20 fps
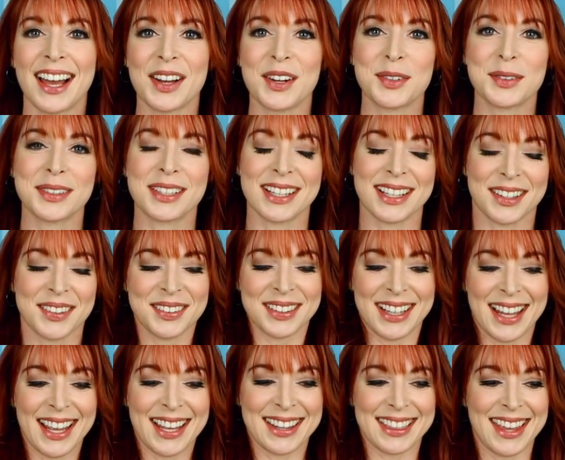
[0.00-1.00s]
I, I would
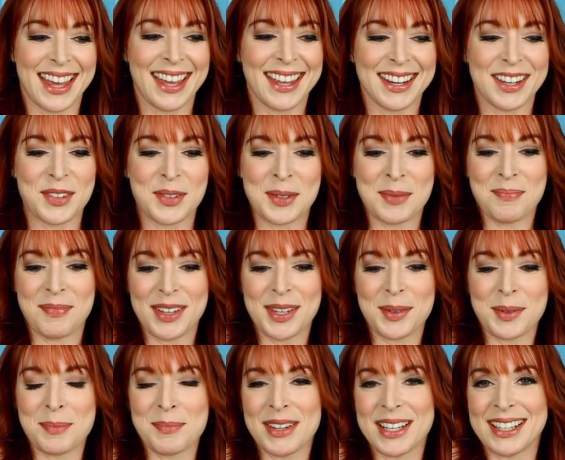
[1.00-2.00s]
like that. It would, it
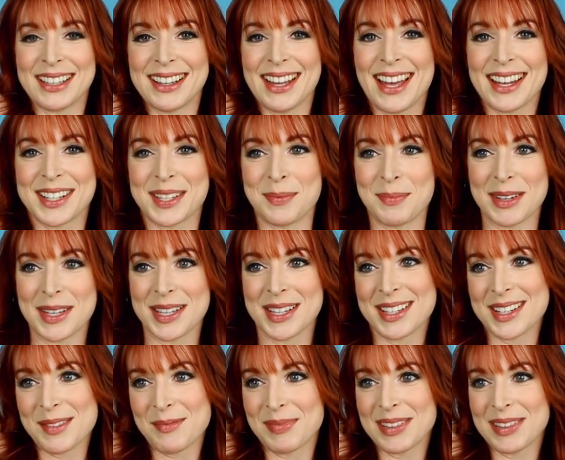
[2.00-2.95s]
would mean a lot to me.